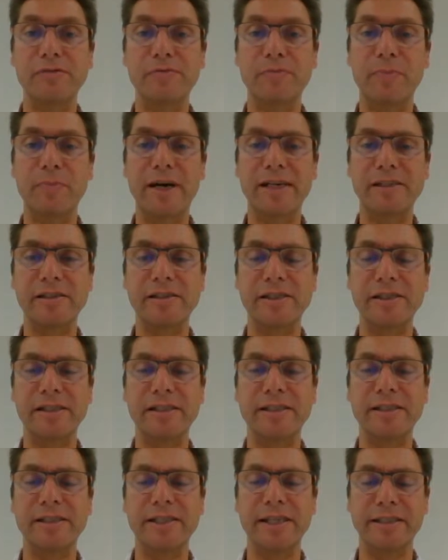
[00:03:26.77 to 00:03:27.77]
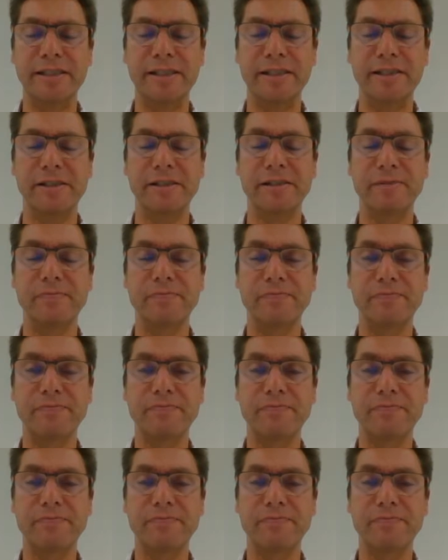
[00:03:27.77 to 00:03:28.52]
of Maastricht in the Netherlands.